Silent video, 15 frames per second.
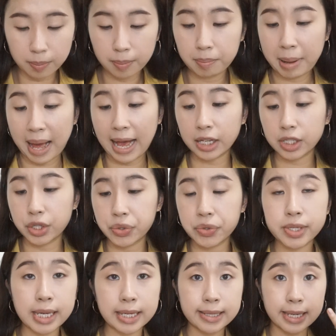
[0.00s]
MAC
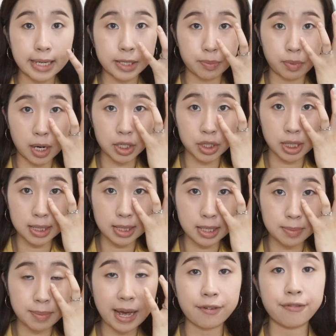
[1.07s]
266 brush. This
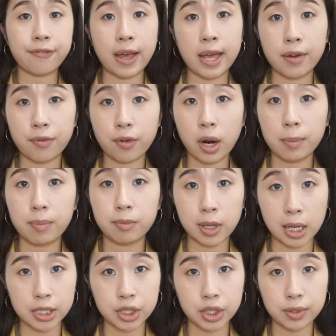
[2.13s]
is my favorite
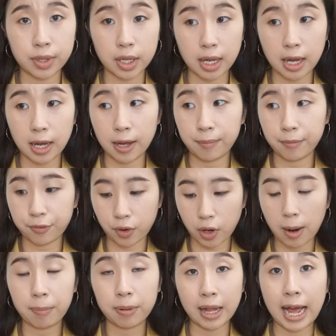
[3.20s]
brush for
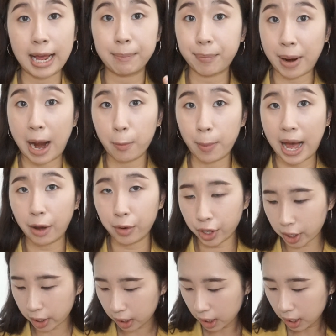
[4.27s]
applying brow
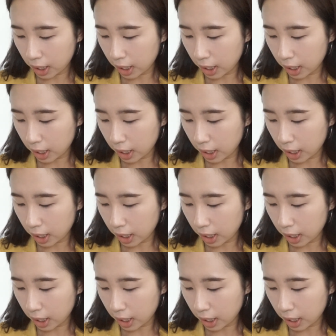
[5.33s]
powder.